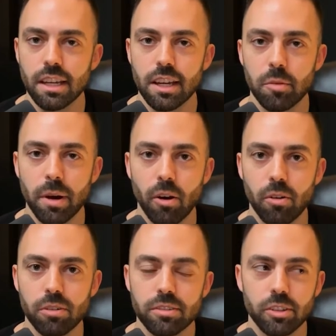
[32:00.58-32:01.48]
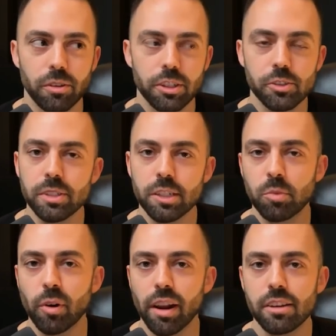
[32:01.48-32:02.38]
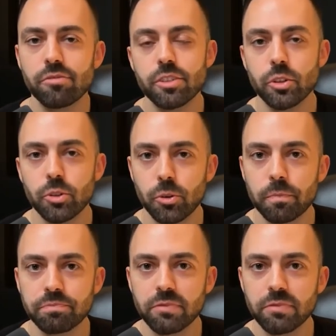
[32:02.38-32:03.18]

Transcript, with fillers: about, you know, the unique brand of you.